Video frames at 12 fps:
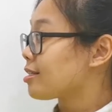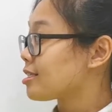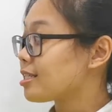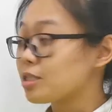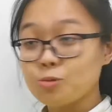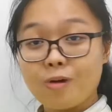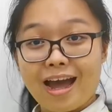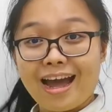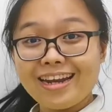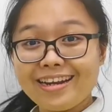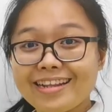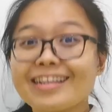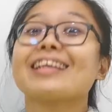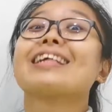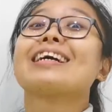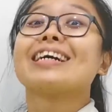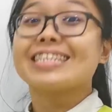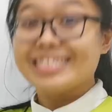Is it this one?
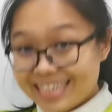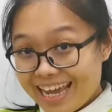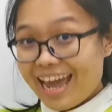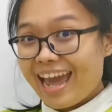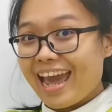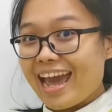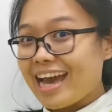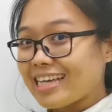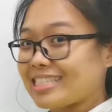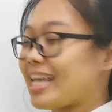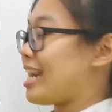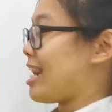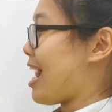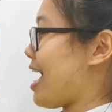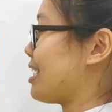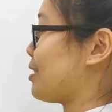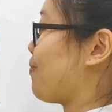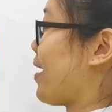Yes. Let's